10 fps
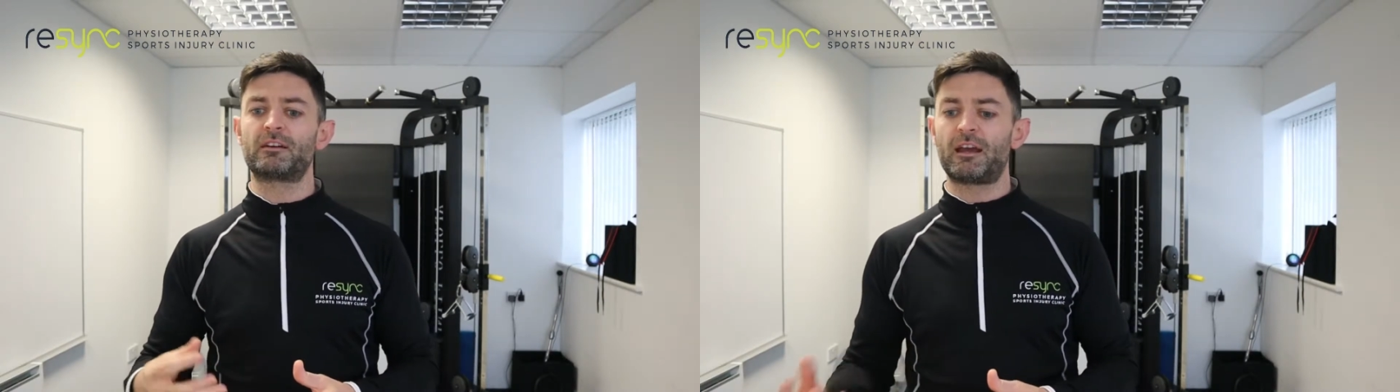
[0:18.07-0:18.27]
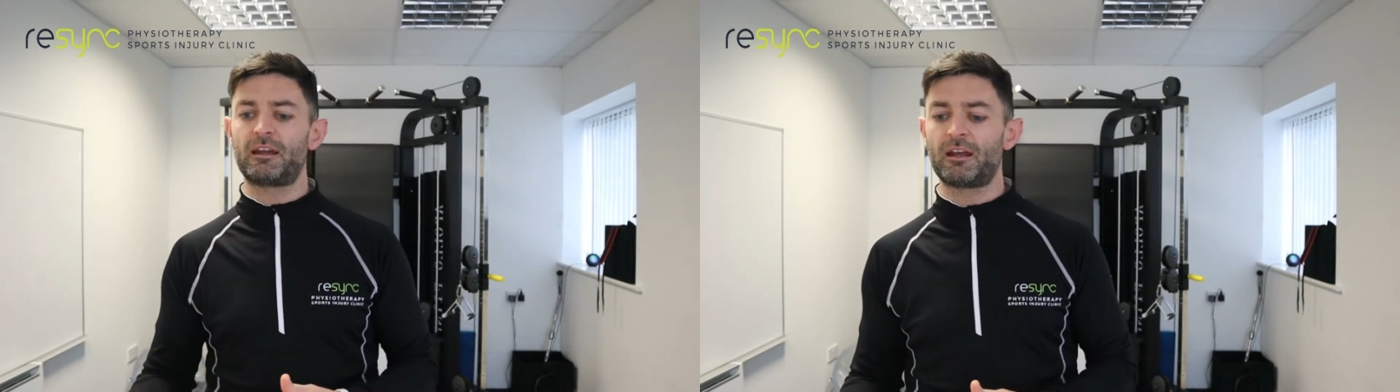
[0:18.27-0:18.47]
are
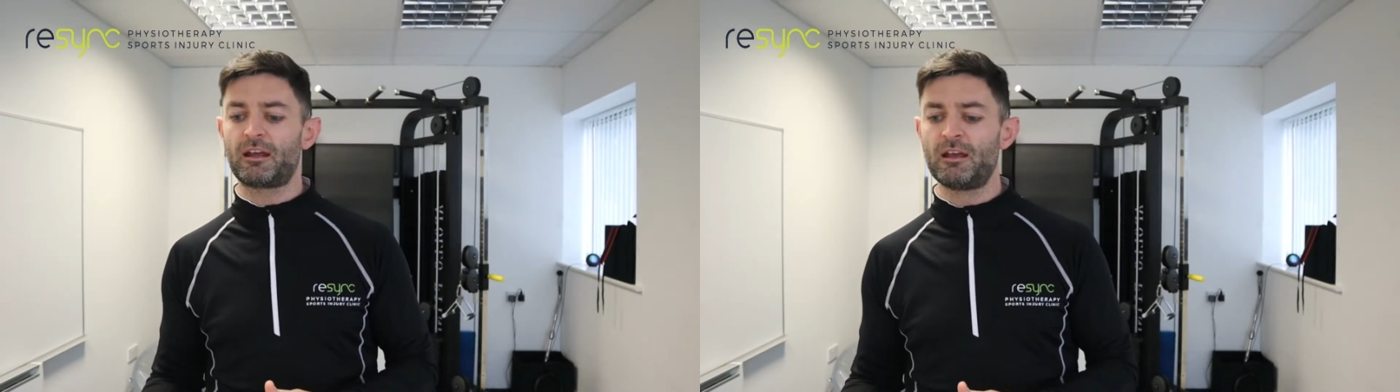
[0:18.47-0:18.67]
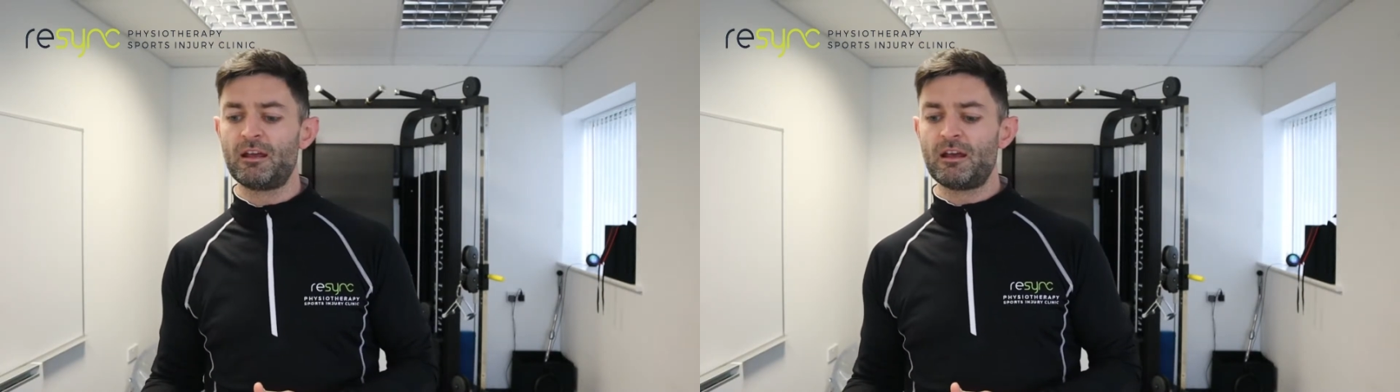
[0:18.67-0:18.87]

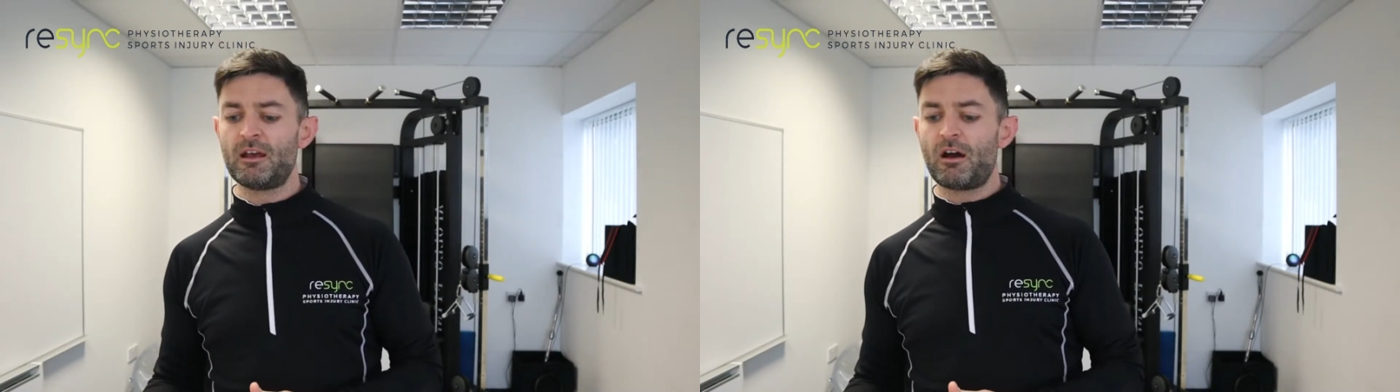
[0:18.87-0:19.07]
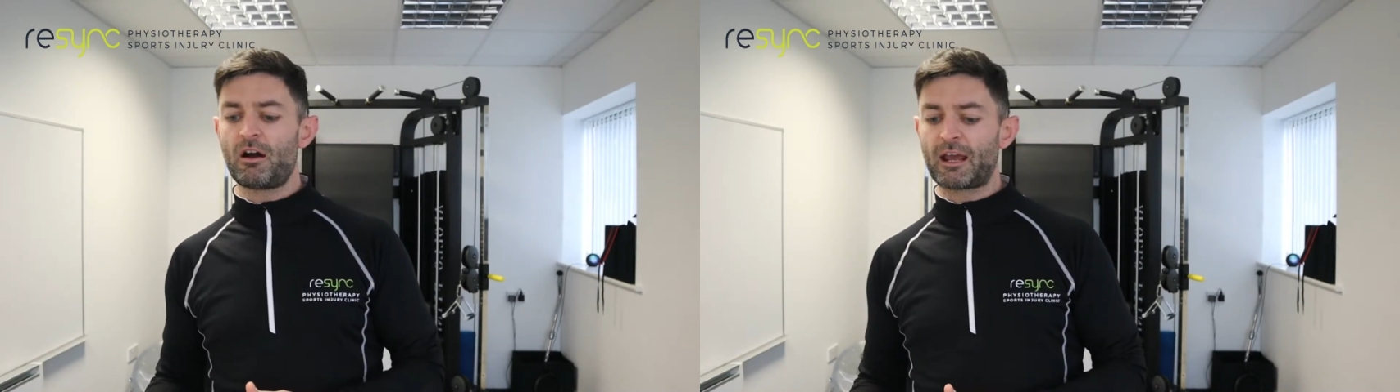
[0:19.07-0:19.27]
getting
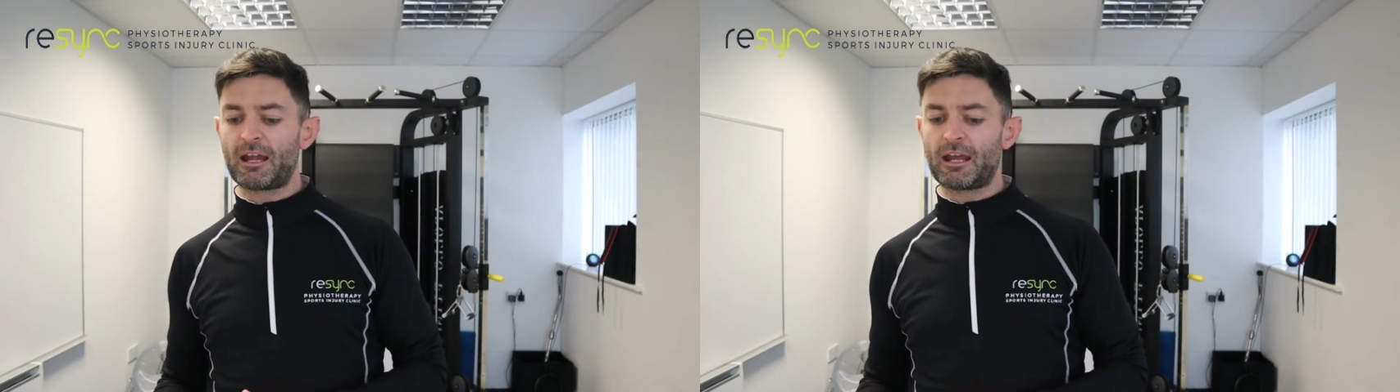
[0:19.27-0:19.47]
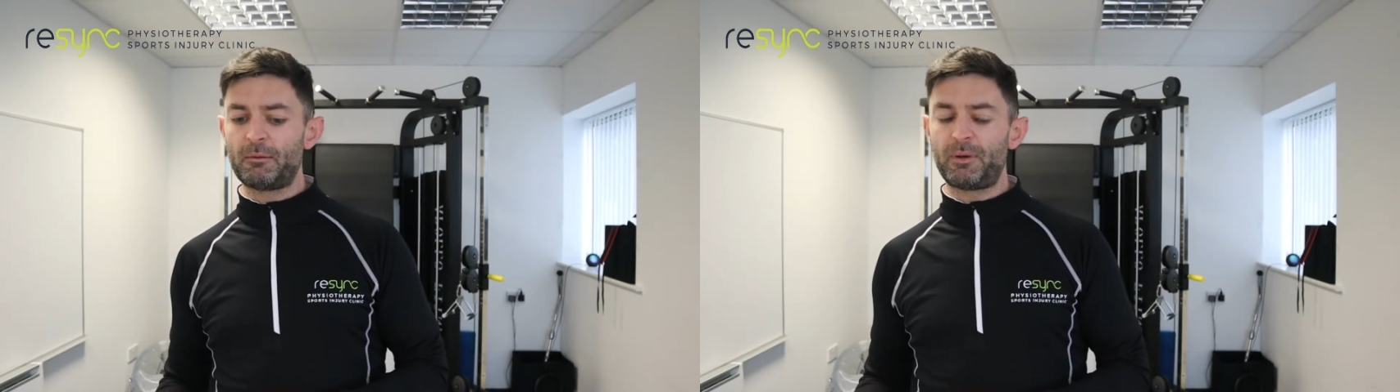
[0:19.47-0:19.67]

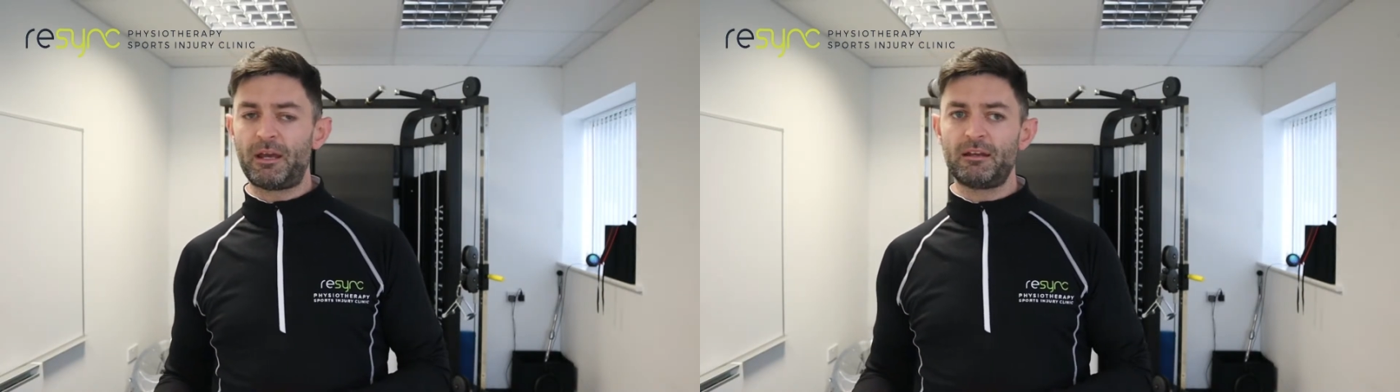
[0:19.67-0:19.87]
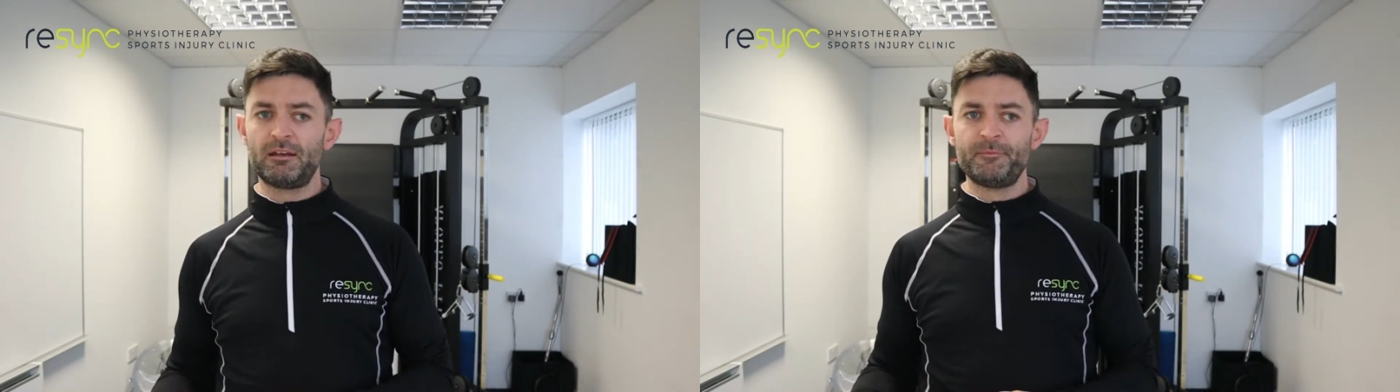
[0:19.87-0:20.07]
hip
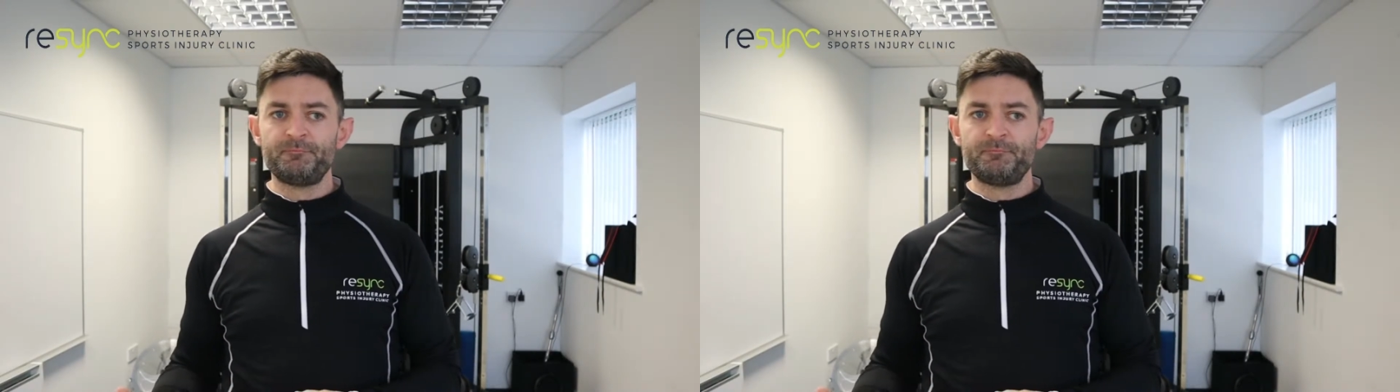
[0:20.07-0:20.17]
pain